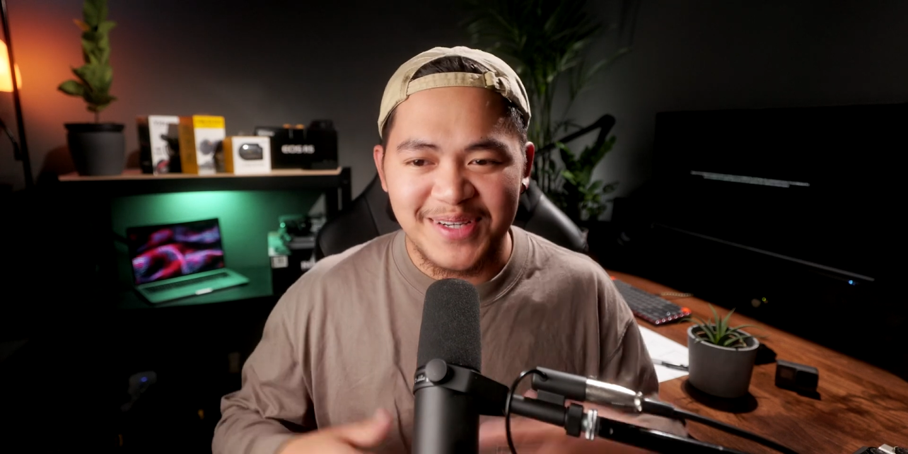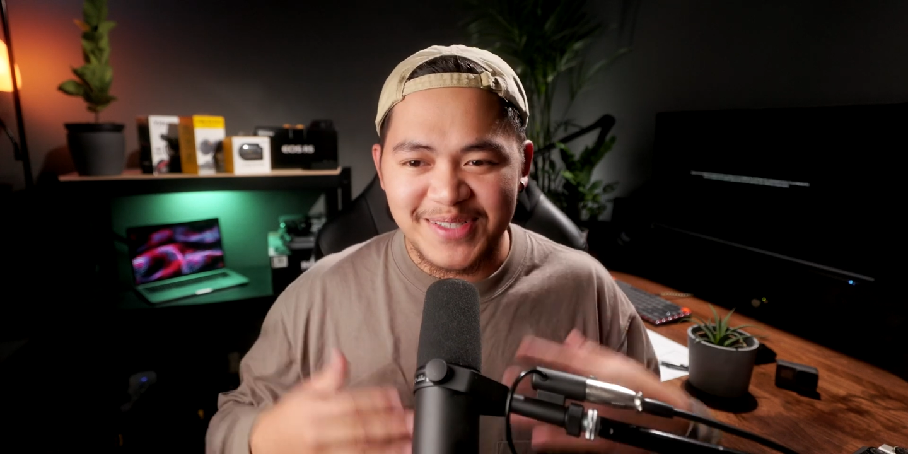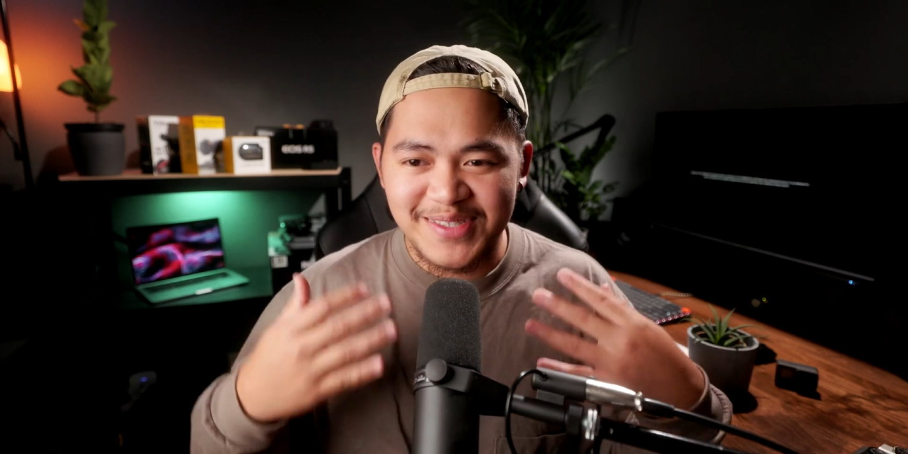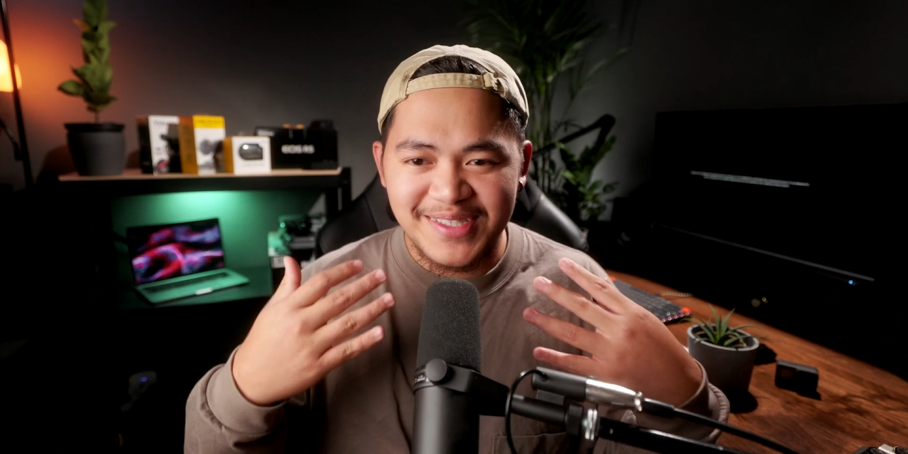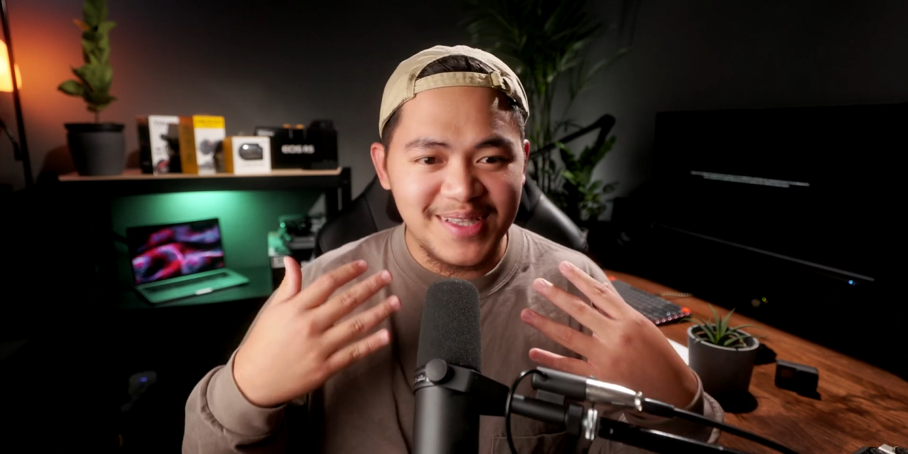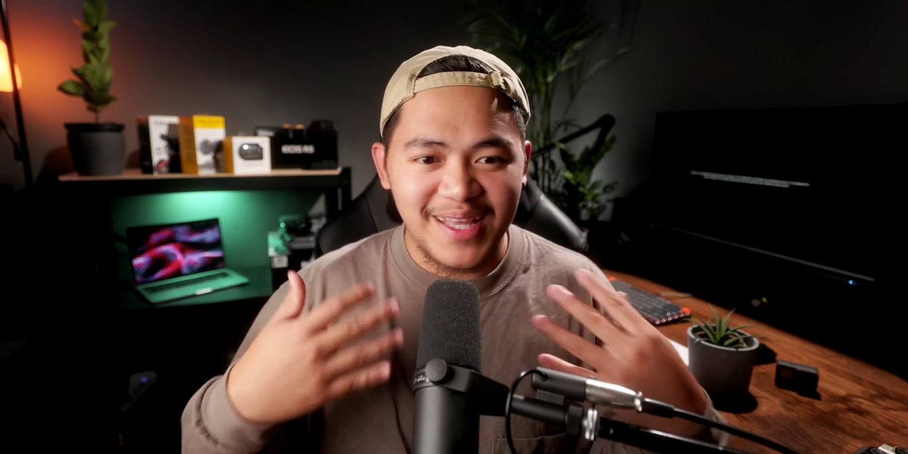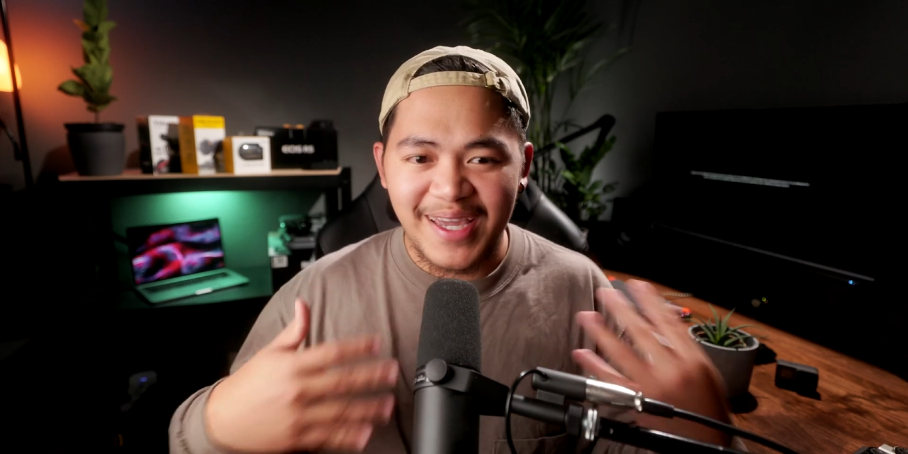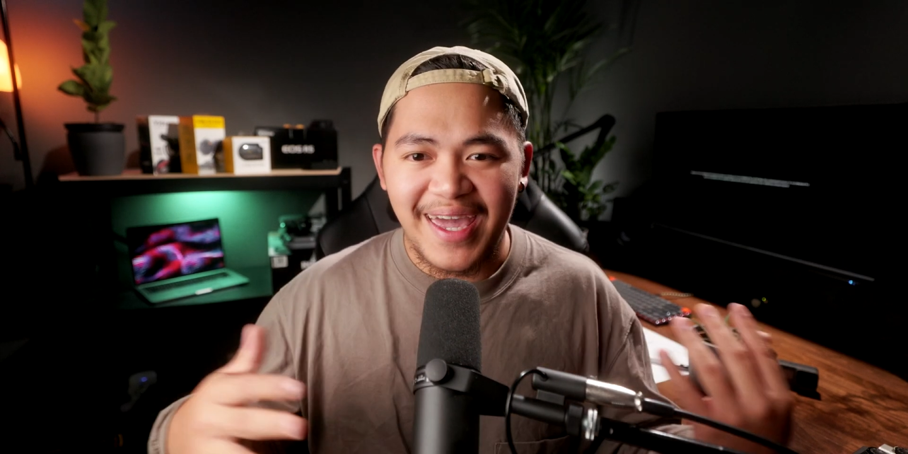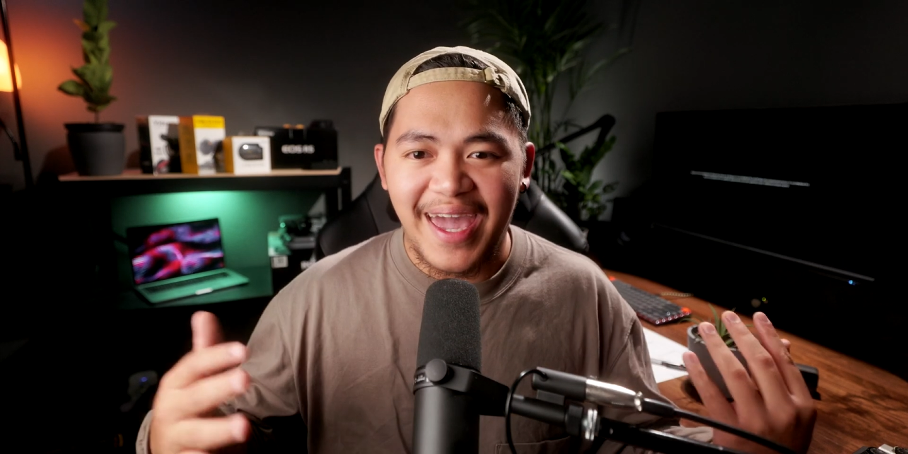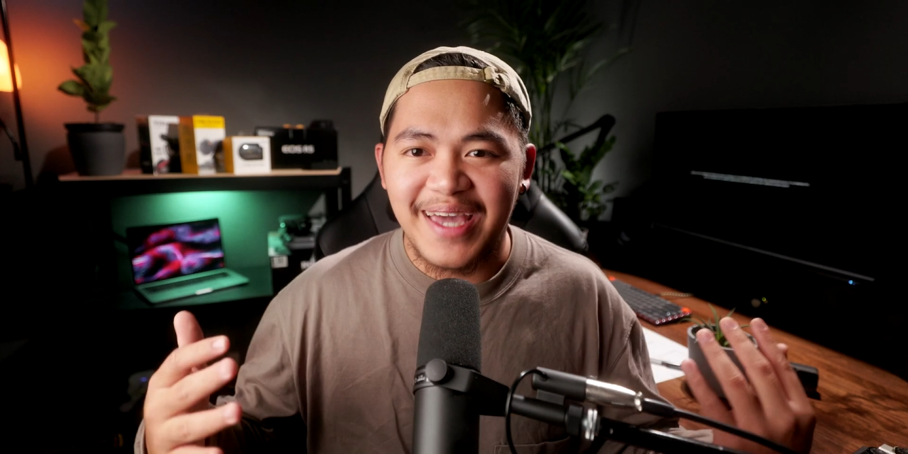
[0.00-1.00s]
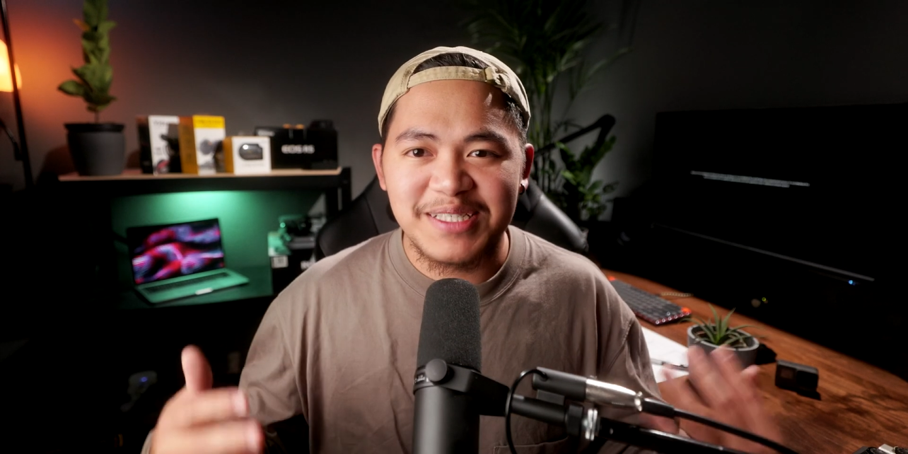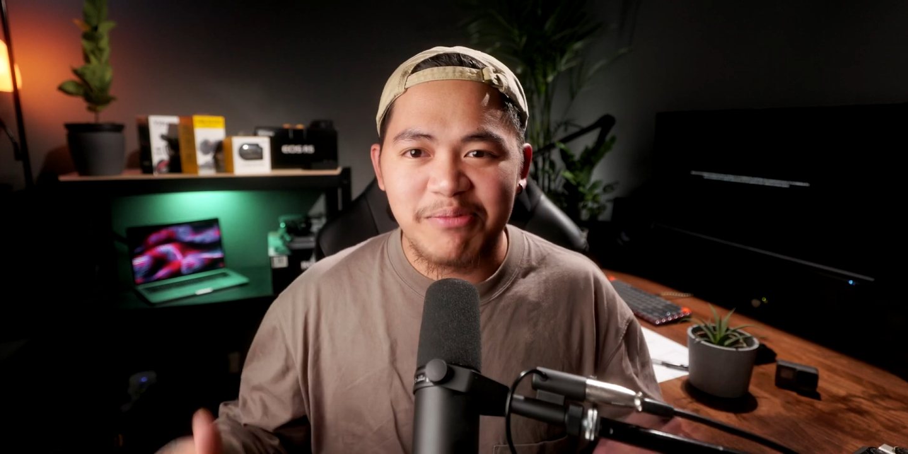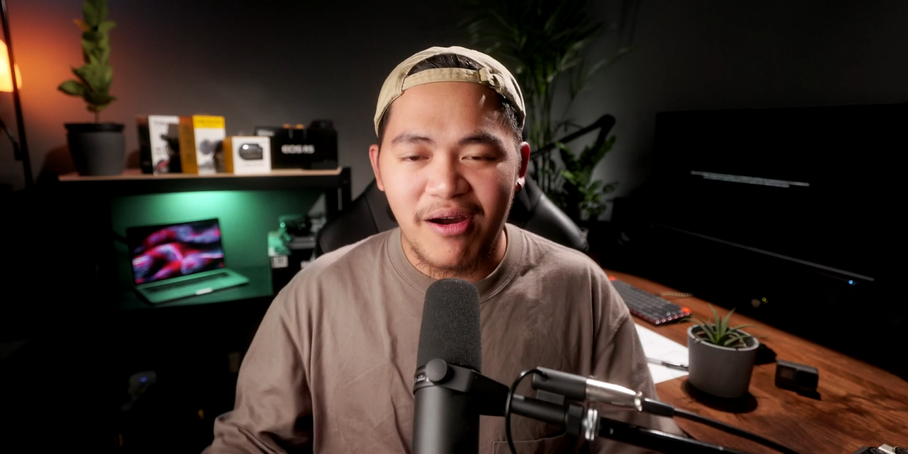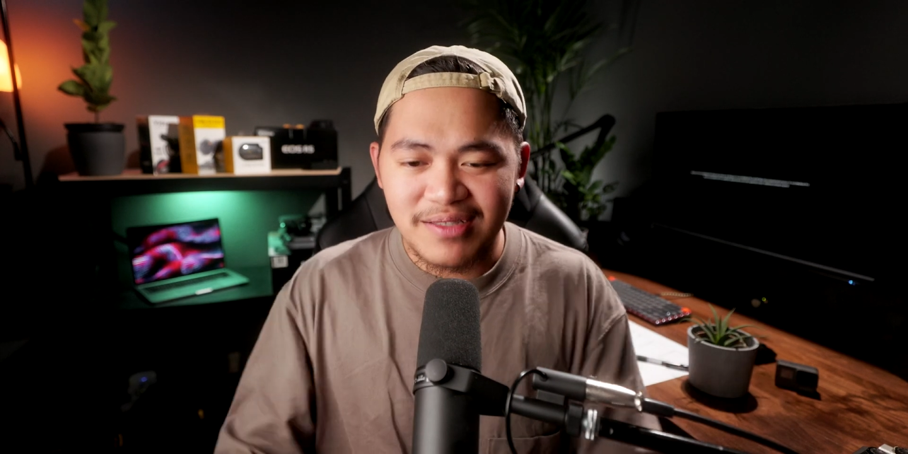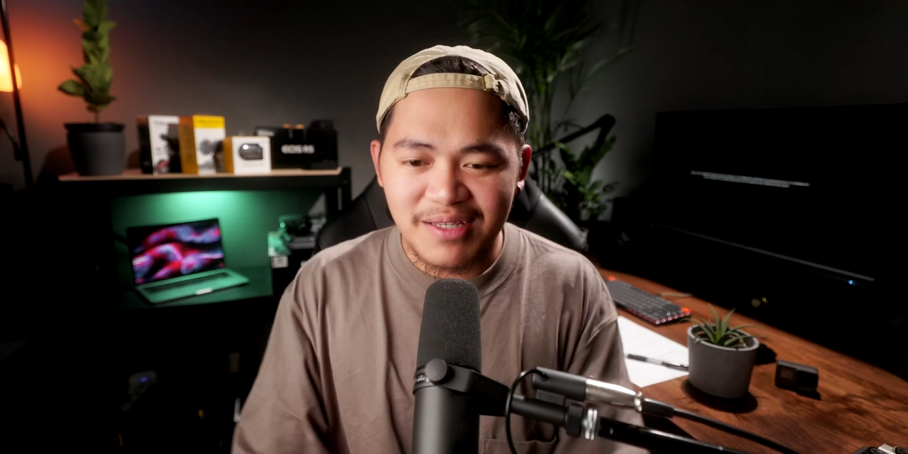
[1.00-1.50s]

there's like ASMR